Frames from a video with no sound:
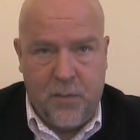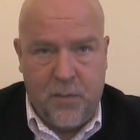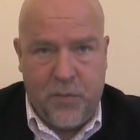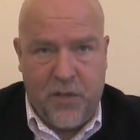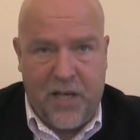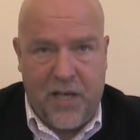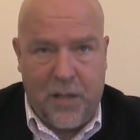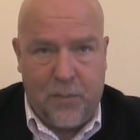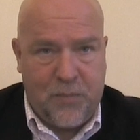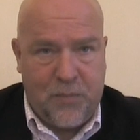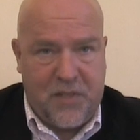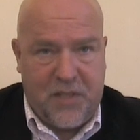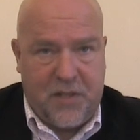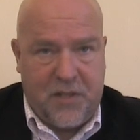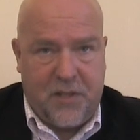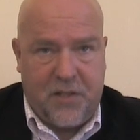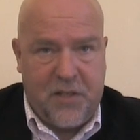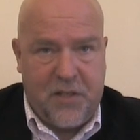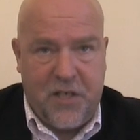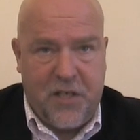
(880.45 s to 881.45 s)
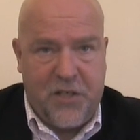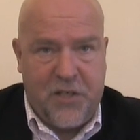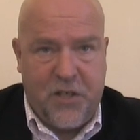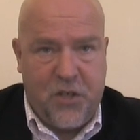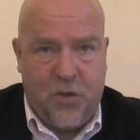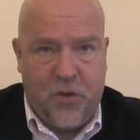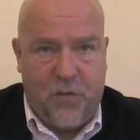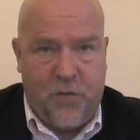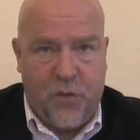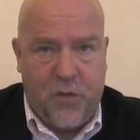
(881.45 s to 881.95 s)
Perhaps 30
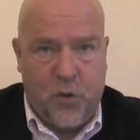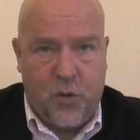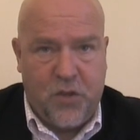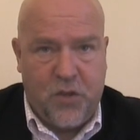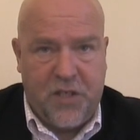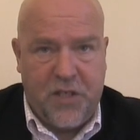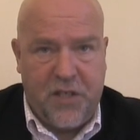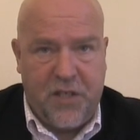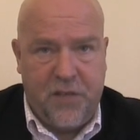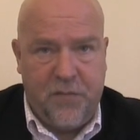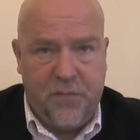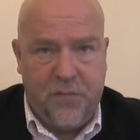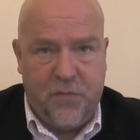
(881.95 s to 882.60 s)
or 40